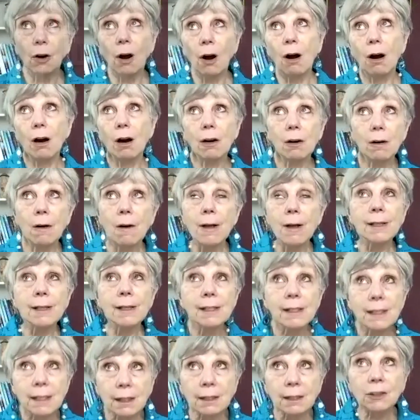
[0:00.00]
are
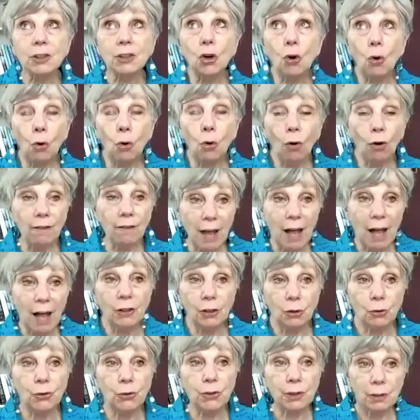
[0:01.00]
six core
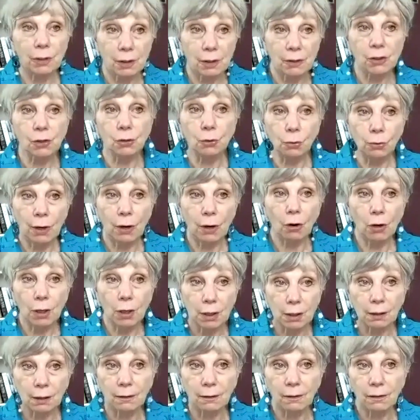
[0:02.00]
values in this new
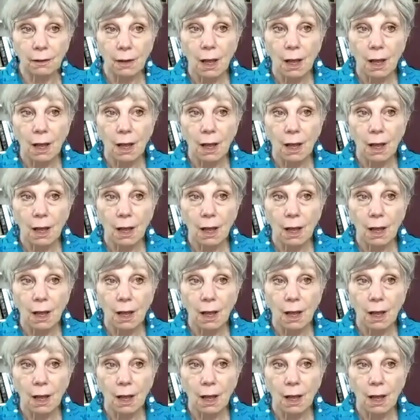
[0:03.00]
narrative.